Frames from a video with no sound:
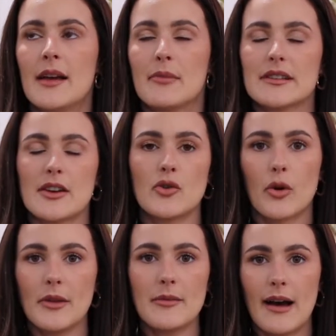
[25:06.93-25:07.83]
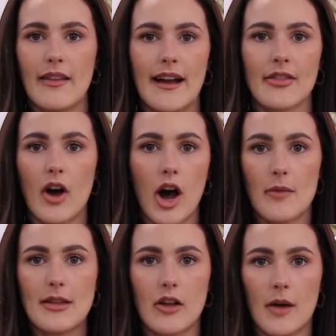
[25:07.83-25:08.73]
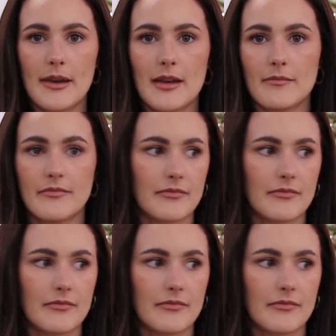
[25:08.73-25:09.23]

because I normally buy like the Hobby Lobby,